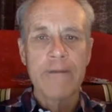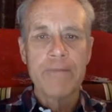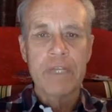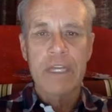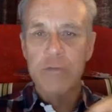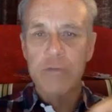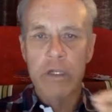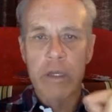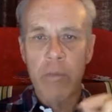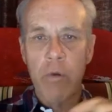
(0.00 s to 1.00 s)
It's
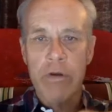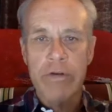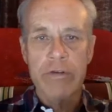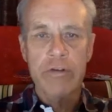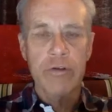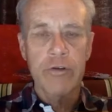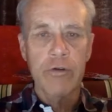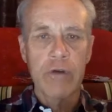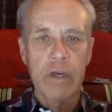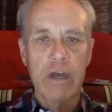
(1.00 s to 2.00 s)
really important
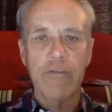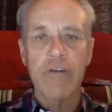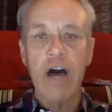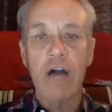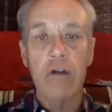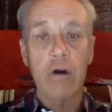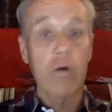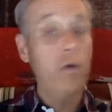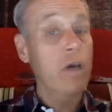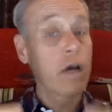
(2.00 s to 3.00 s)
to
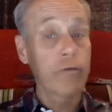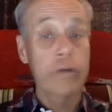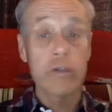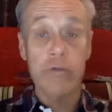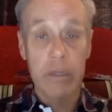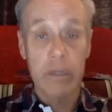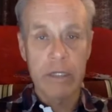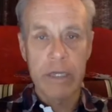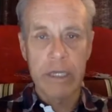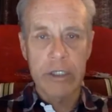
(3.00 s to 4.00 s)
follow coverage
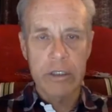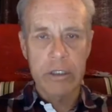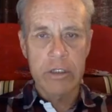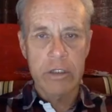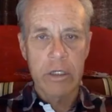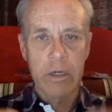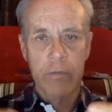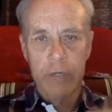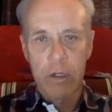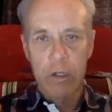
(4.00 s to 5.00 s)
recommendations.
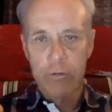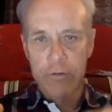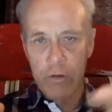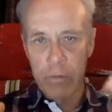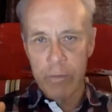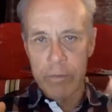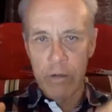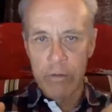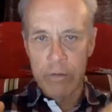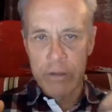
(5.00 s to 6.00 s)
Film
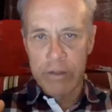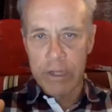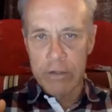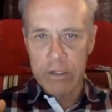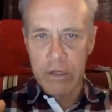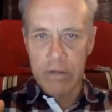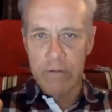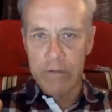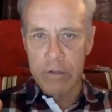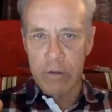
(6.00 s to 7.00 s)
mill thickness on the
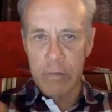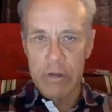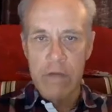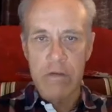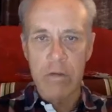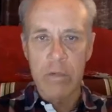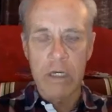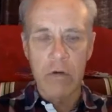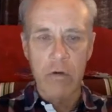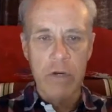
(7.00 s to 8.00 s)
films needs to be
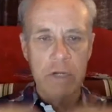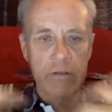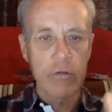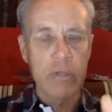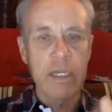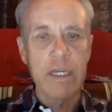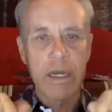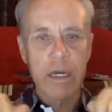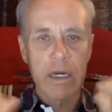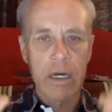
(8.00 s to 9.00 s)
according to the
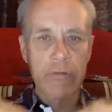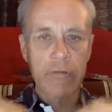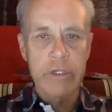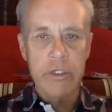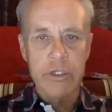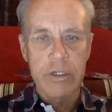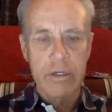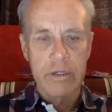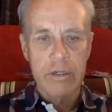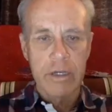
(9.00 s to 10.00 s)
coverage
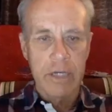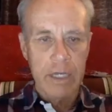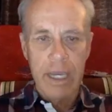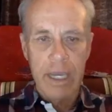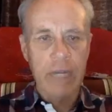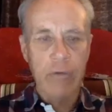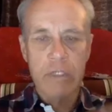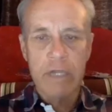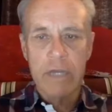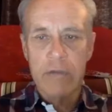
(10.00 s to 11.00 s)
on a can.
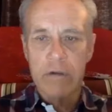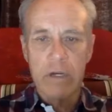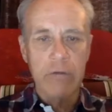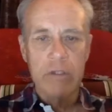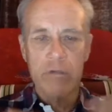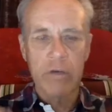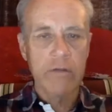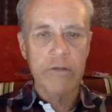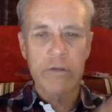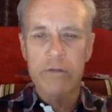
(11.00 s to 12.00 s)
Everyone's got their coverage,
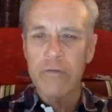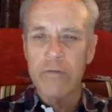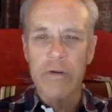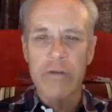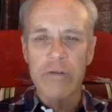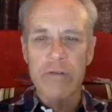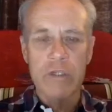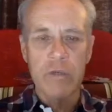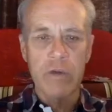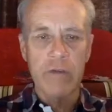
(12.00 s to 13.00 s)
350, 450
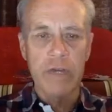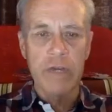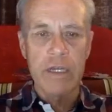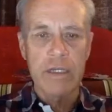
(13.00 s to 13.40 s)
square feet.